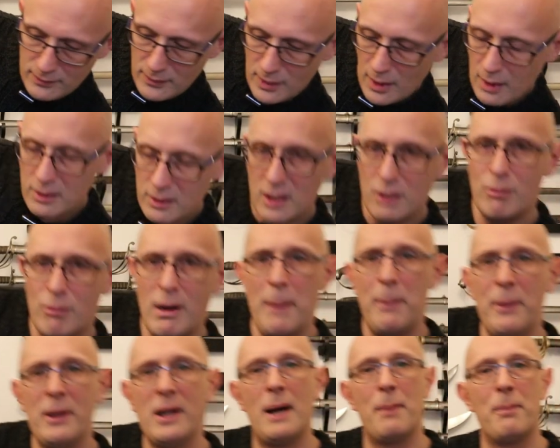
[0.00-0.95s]
we're going to
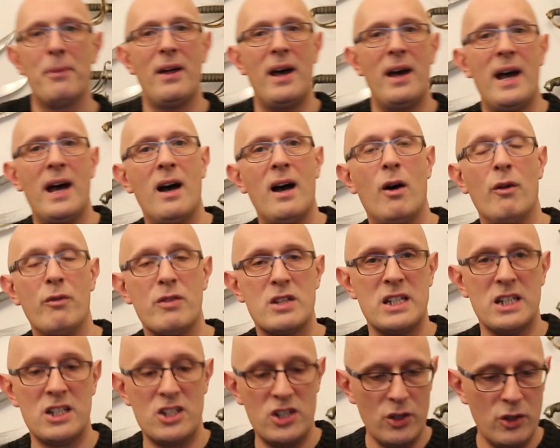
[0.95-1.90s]
wrap it up there.
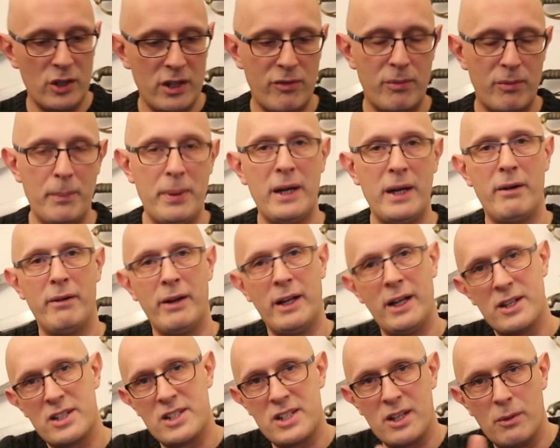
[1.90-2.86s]
Obviously, two different
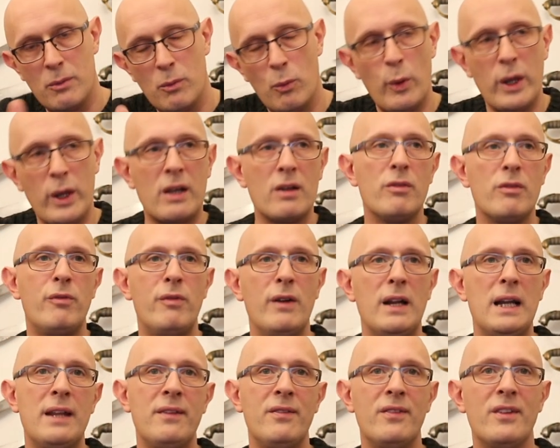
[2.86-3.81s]
periods, and we can
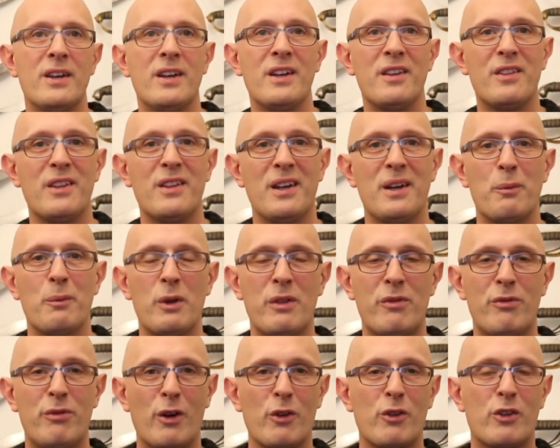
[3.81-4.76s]
fill in with
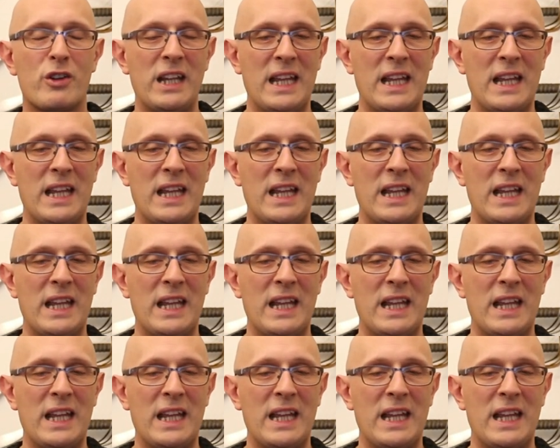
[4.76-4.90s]
frog